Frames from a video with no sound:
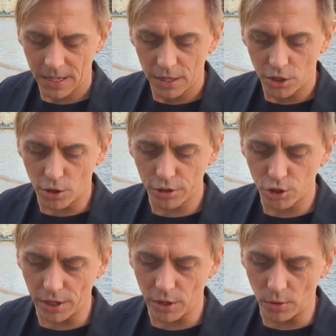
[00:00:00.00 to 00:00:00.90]
Your
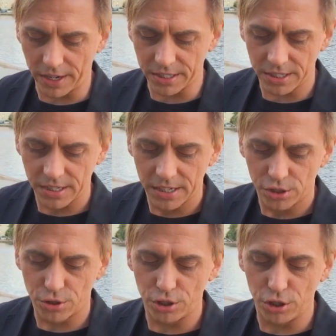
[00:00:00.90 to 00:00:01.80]
joy quest,
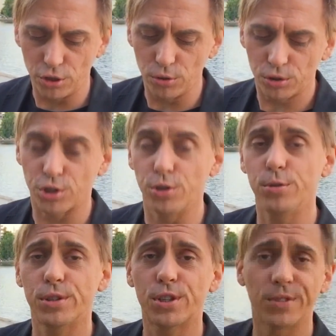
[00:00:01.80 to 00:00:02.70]
should you
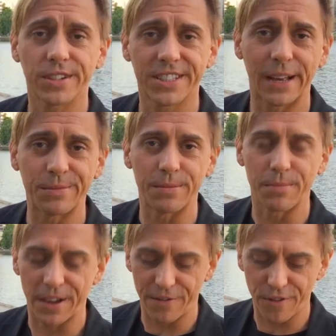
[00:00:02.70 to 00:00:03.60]
choose to accept it,
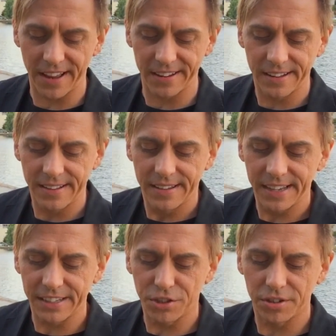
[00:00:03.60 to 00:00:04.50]
my friend,
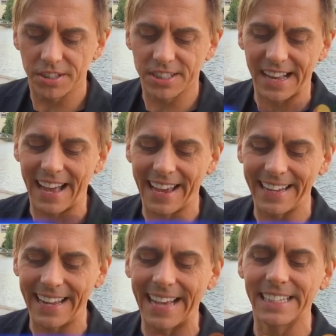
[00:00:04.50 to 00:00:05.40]
is to
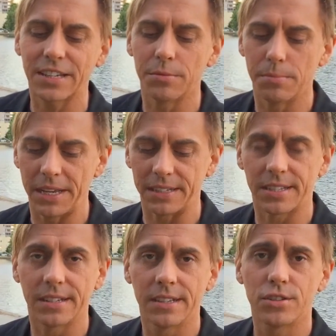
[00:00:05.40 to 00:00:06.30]
decide and
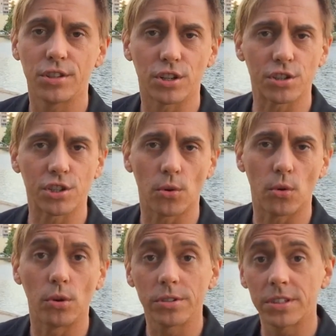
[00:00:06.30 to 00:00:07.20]
commit to your
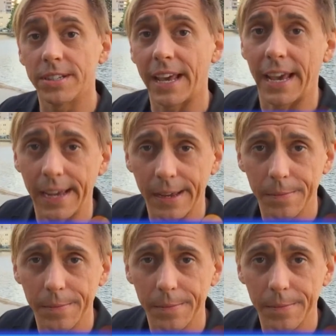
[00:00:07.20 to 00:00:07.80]
soul today.